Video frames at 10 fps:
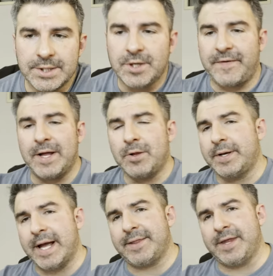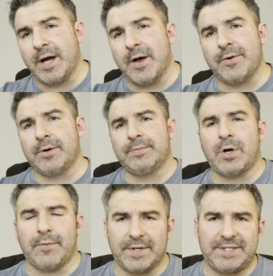So if I look at the other,
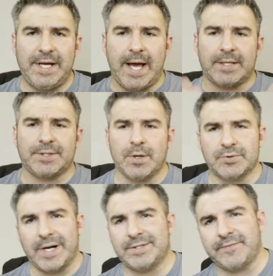call it the CXOs, right?